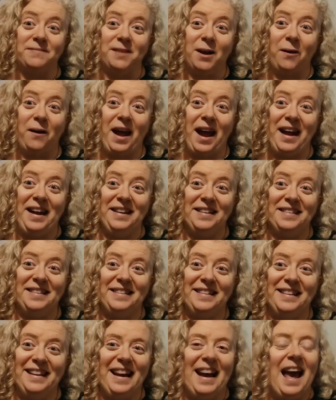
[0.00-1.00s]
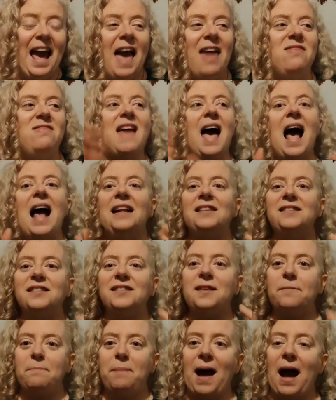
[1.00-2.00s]
Okay? And that's
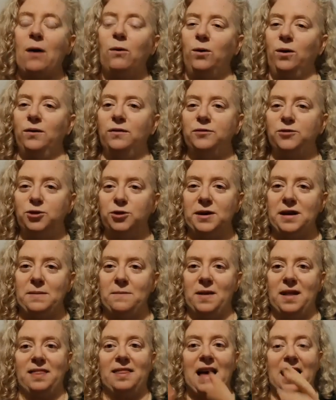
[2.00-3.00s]
the power of treatment.